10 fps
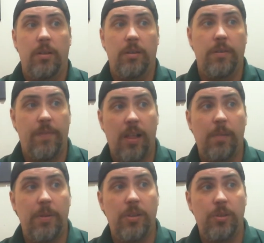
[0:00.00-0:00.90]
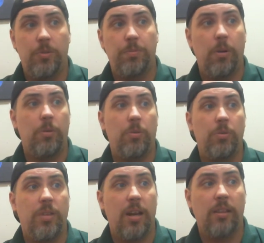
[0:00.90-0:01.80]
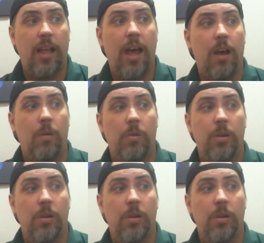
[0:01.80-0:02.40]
Develop and use protocols that allow